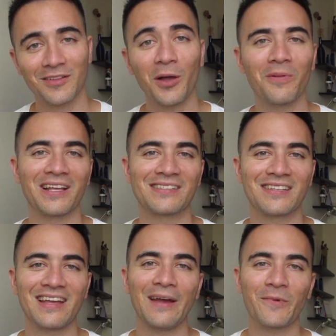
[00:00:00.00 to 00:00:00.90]
Globalites,
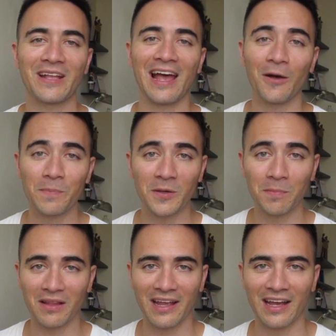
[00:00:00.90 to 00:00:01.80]
today I'm going to help you
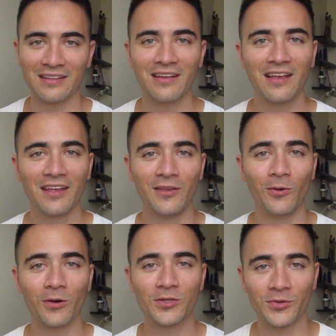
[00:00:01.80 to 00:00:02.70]
plan
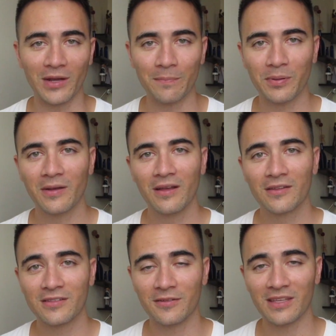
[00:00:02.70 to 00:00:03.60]
your trip
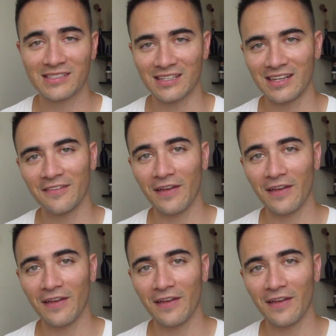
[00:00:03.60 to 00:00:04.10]
to the city of